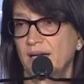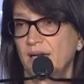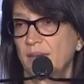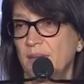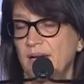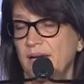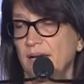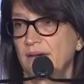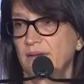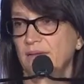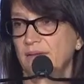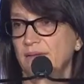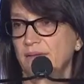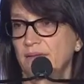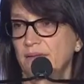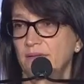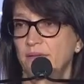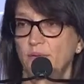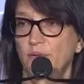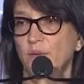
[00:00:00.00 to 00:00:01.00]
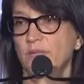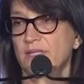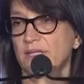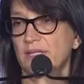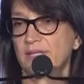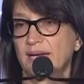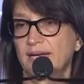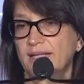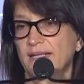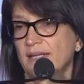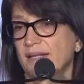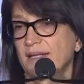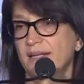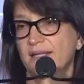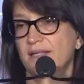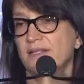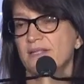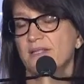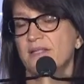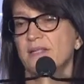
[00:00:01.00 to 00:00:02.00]
about who was elected.
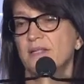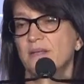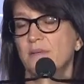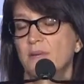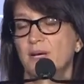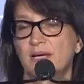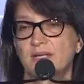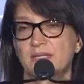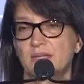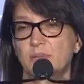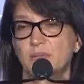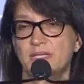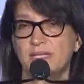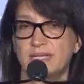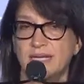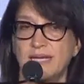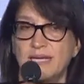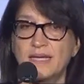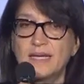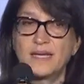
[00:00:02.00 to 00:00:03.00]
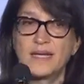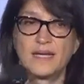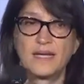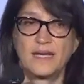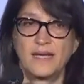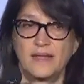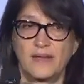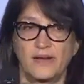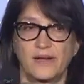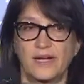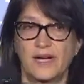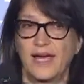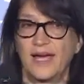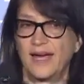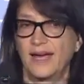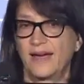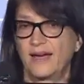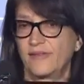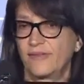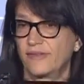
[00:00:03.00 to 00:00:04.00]
It's just an impossible scene. They're going to
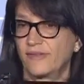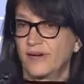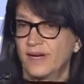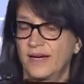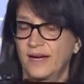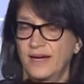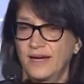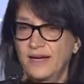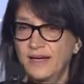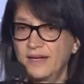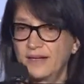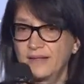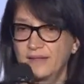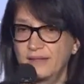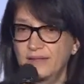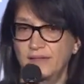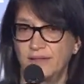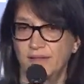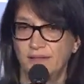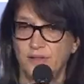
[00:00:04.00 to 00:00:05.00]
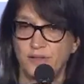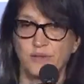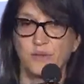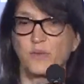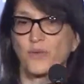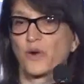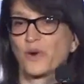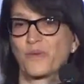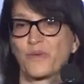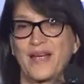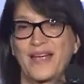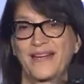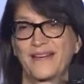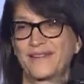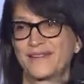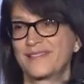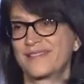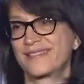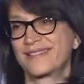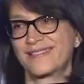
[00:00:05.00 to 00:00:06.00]
have uh, two more
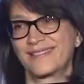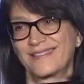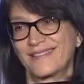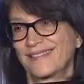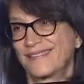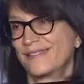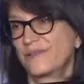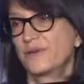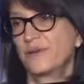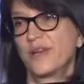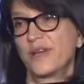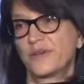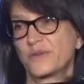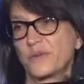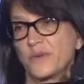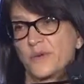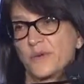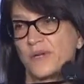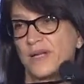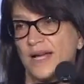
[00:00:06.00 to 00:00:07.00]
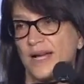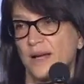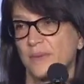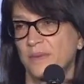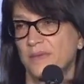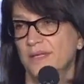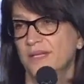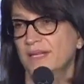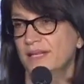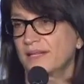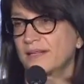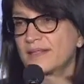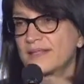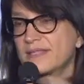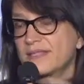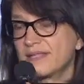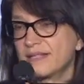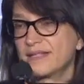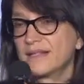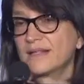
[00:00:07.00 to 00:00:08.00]
rounds. Who knows what will happen? He could
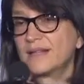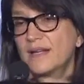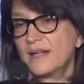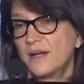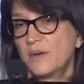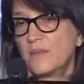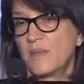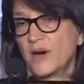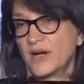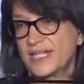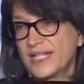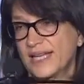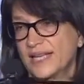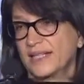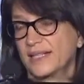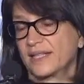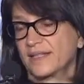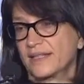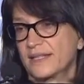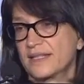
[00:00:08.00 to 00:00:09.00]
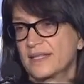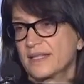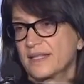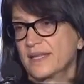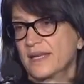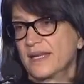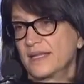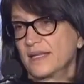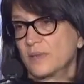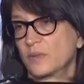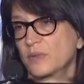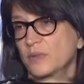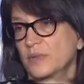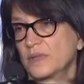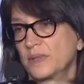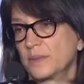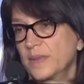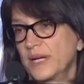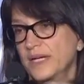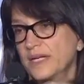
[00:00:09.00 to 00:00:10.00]
still, Martelly could still end up
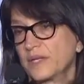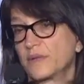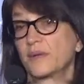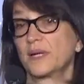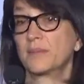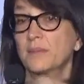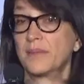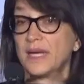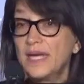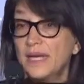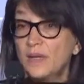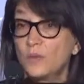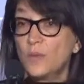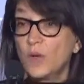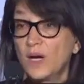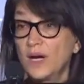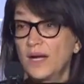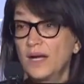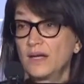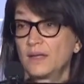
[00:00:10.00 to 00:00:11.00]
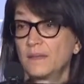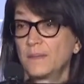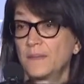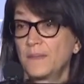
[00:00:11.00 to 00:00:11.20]
ruling by decree. Meanwhile,